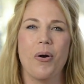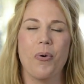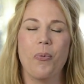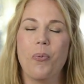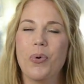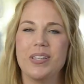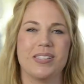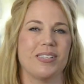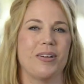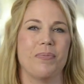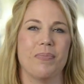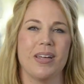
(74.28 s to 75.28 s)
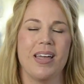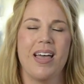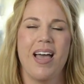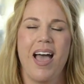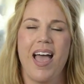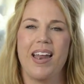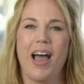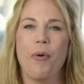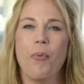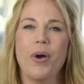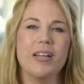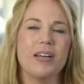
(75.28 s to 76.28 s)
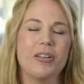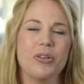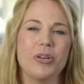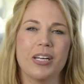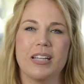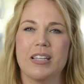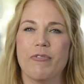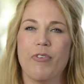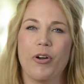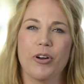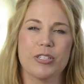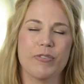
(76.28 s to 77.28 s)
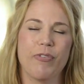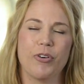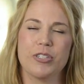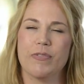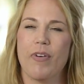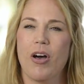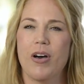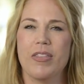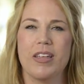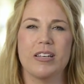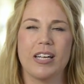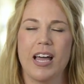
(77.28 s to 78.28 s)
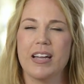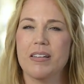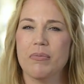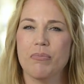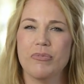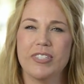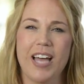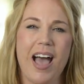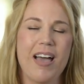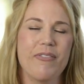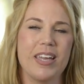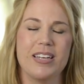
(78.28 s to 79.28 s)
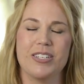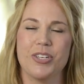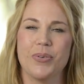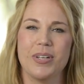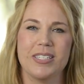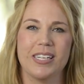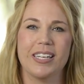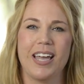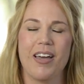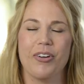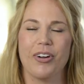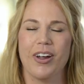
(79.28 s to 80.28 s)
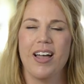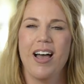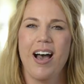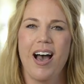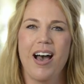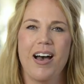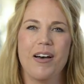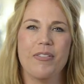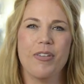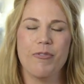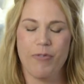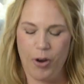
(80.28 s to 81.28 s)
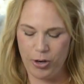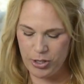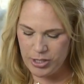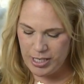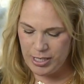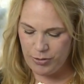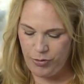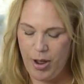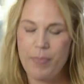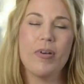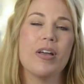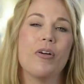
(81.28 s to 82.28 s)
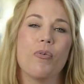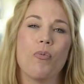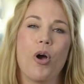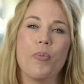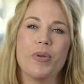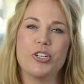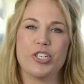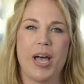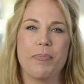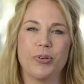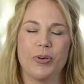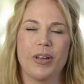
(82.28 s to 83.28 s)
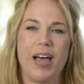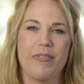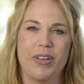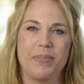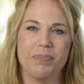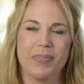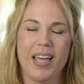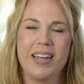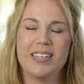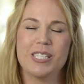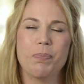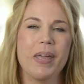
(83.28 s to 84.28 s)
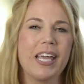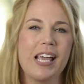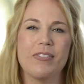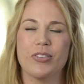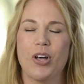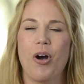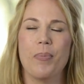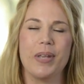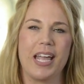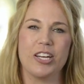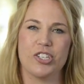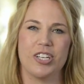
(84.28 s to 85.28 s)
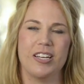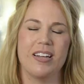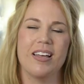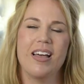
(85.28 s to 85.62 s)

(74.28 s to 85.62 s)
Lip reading: wisdom. And I want to look at the verse first of all and then kind of dive into it together. The verse is from Romans chapter 11. And speaking of culmination,